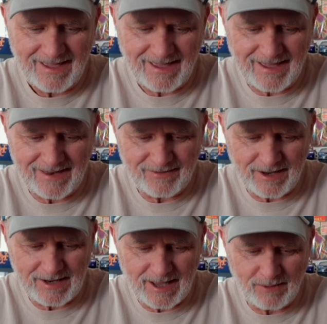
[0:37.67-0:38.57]
and
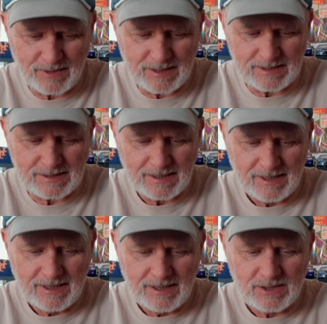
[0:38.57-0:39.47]
right now it is
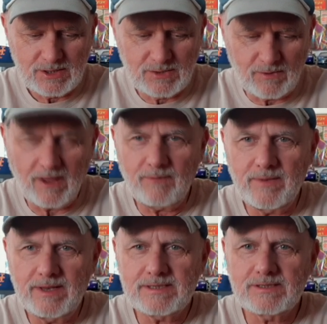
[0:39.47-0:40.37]
12
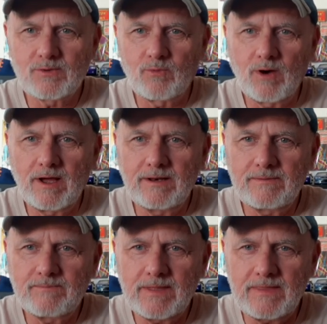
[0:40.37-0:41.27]
minutes to 1
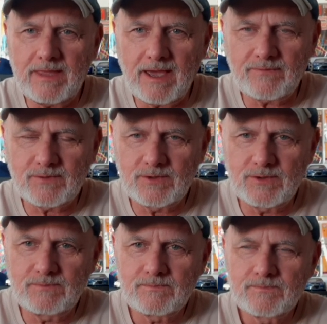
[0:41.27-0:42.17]
in the
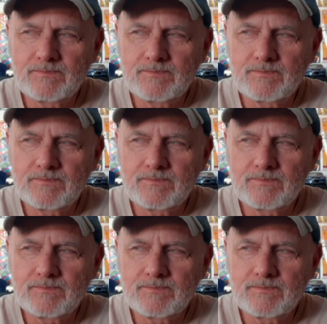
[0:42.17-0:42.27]
afternoon.